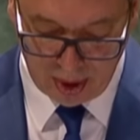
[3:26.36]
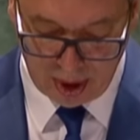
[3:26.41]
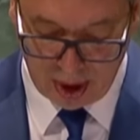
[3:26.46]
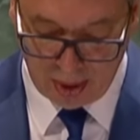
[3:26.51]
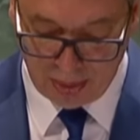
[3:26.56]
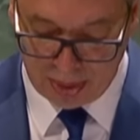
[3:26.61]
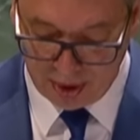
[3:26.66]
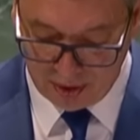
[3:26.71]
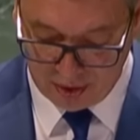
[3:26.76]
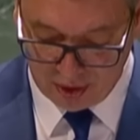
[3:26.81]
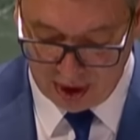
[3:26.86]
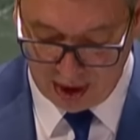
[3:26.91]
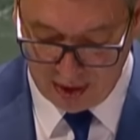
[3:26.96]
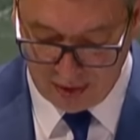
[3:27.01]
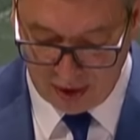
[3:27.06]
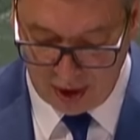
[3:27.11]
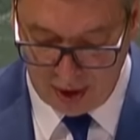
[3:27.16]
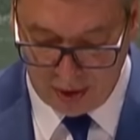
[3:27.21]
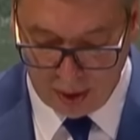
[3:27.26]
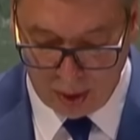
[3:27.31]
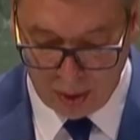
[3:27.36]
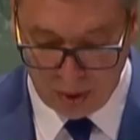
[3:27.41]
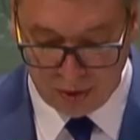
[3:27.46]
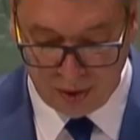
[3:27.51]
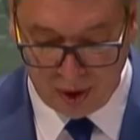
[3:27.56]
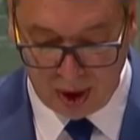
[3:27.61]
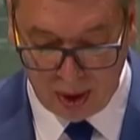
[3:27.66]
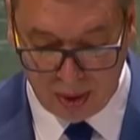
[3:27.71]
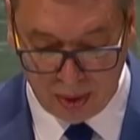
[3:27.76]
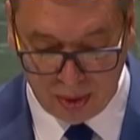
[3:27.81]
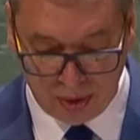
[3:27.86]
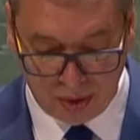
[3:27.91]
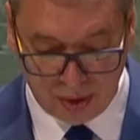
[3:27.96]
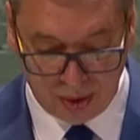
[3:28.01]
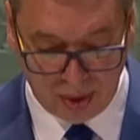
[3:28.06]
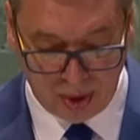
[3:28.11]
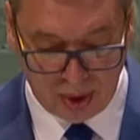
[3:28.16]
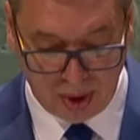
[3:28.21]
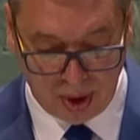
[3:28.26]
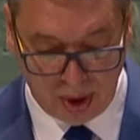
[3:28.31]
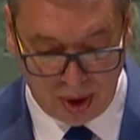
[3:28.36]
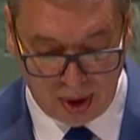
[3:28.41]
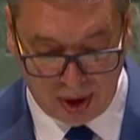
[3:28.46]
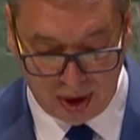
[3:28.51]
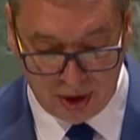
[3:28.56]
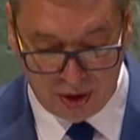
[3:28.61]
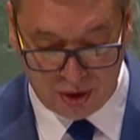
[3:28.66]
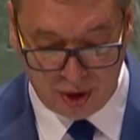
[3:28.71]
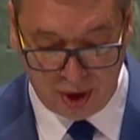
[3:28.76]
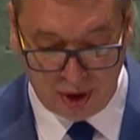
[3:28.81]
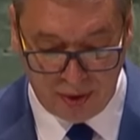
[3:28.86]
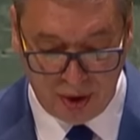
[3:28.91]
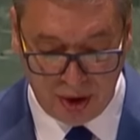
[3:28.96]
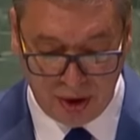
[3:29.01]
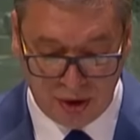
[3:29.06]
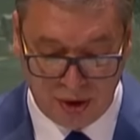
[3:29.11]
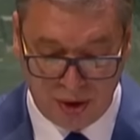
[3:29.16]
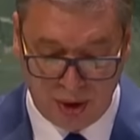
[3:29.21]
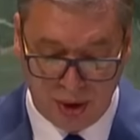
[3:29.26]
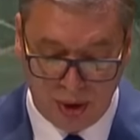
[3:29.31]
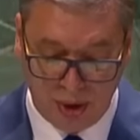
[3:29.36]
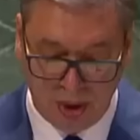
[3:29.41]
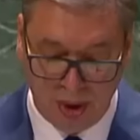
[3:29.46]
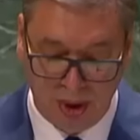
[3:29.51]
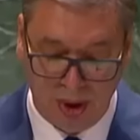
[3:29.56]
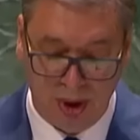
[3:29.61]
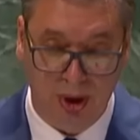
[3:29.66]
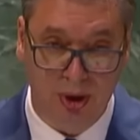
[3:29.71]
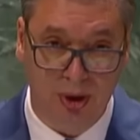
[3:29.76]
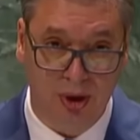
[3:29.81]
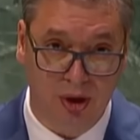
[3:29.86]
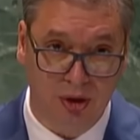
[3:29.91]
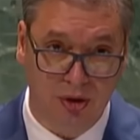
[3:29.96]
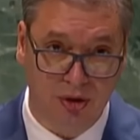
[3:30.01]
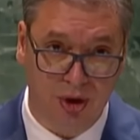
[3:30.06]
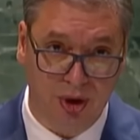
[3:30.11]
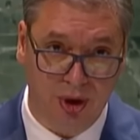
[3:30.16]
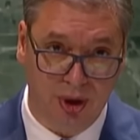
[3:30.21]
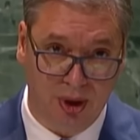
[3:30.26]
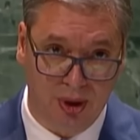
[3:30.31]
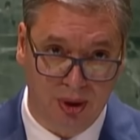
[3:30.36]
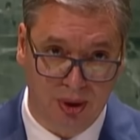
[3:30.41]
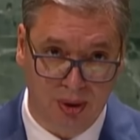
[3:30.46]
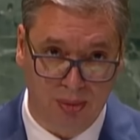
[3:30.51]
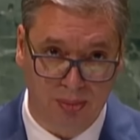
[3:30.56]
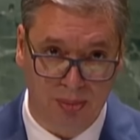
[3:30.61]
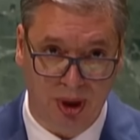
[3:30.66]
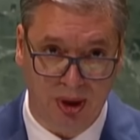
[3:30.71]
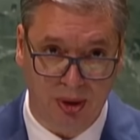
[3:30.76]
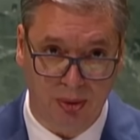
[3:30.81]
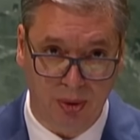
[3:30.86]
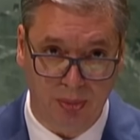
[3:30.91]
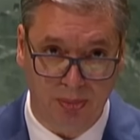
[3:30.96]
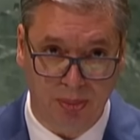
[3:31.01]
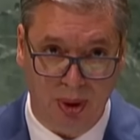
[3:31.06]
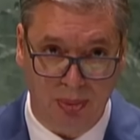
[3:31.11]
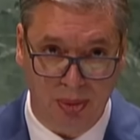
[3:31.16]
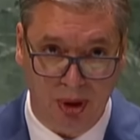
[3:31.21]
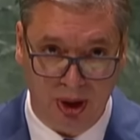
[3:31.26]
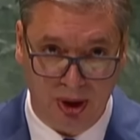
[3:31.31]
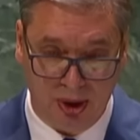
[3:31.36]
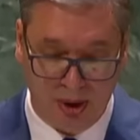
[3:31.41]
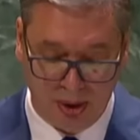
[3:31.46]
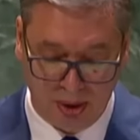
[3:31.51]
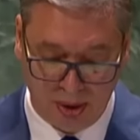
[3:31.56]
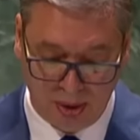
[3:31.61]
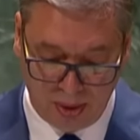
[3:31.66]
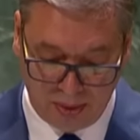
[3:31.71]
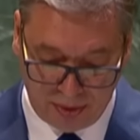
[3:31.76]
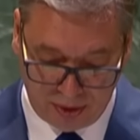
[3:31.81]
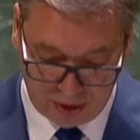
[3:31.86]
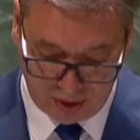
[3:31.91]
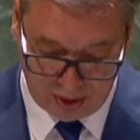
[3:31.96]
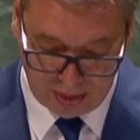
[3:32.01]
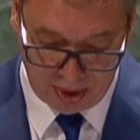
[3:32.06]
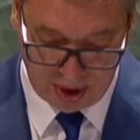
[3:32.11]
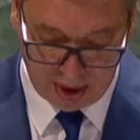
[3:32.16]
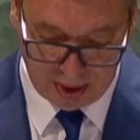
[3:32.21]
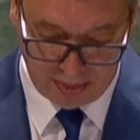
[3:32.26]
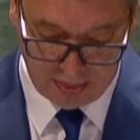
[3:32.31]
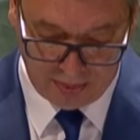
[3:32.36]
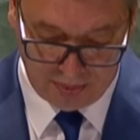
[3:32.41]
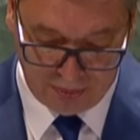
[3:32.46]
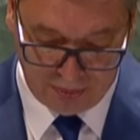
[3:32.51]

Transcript: And precisely those values are cherished and nurtured by the Republic of Serbia.